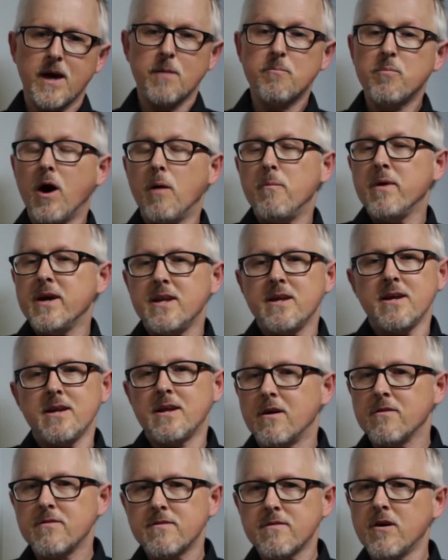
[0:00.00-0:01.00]
But I mean, you
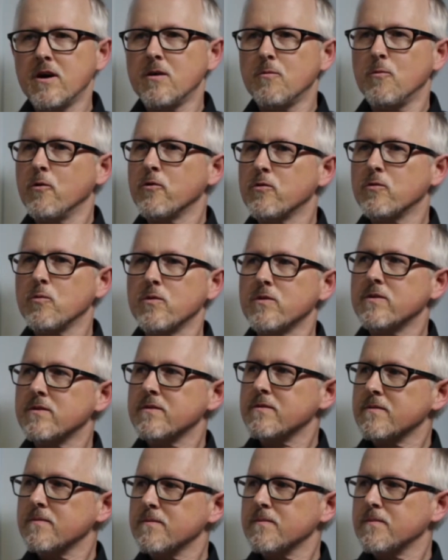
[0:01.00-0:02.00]
know, Star Wars
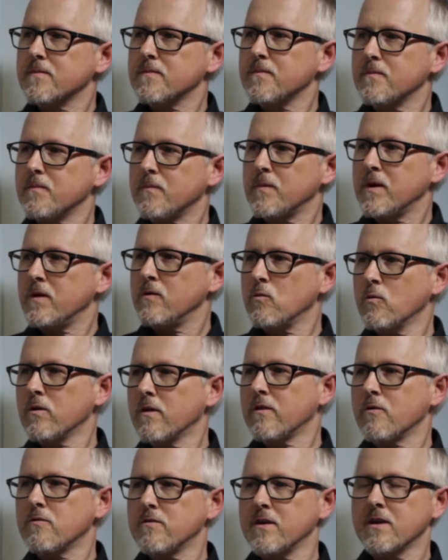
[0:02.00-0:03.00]
it's one of
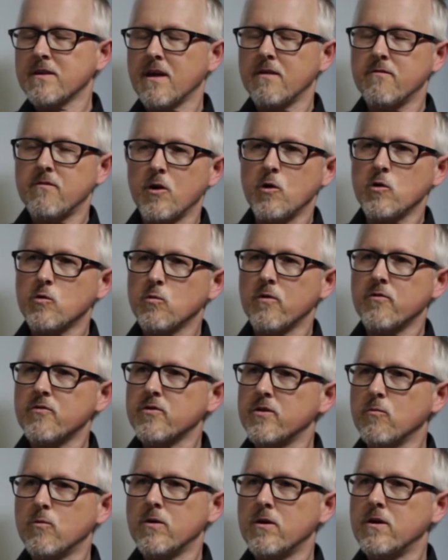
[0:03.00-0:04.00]
those things I've always wanted
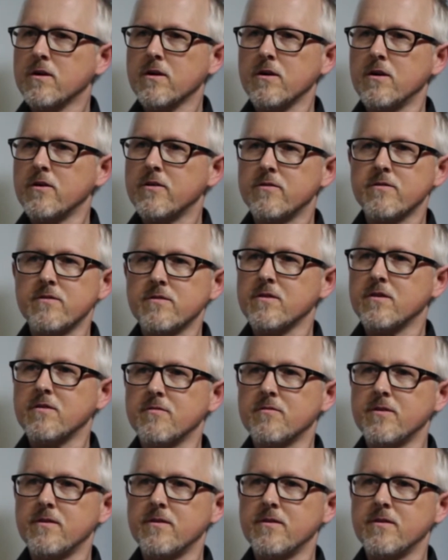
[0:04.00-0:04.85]
to work on and stuff,